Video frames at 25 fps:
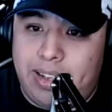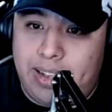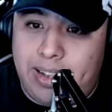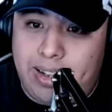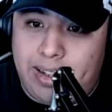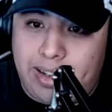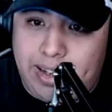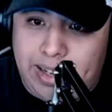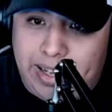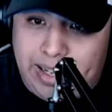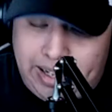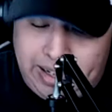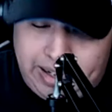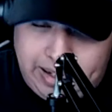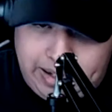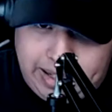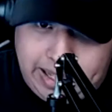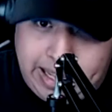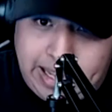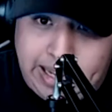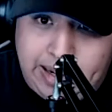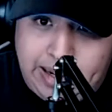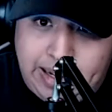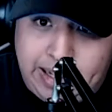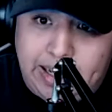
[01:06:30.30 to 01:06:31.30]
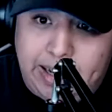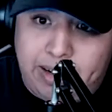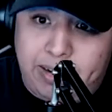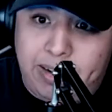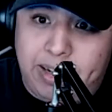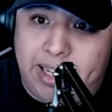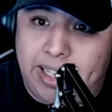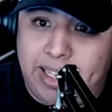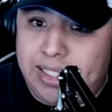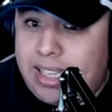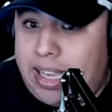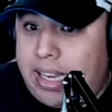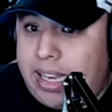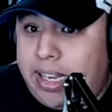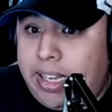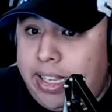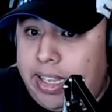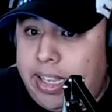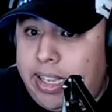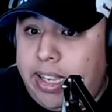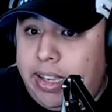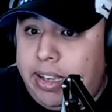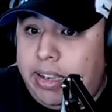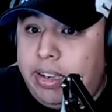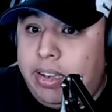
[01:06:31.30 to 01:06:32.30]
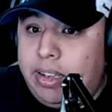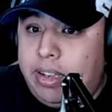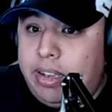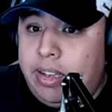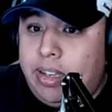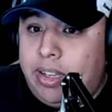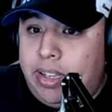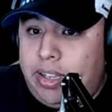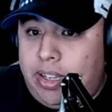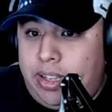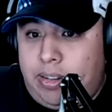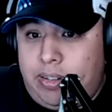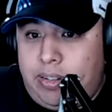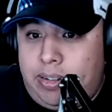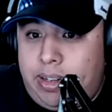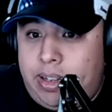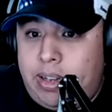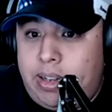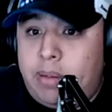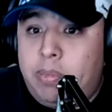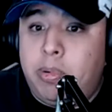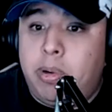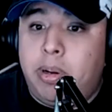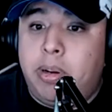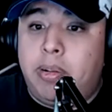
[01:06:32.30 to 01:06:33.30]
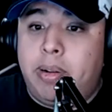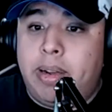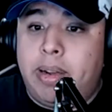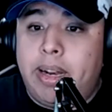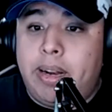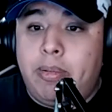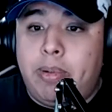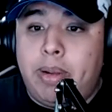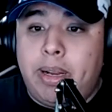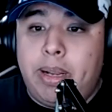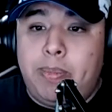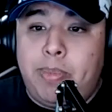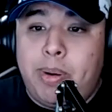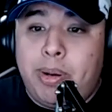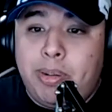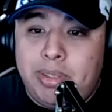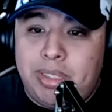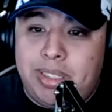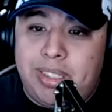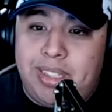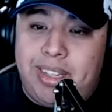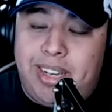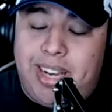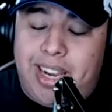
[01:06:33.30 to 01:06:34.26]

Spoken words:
in their case, Andy King, ended up regretting what he posted,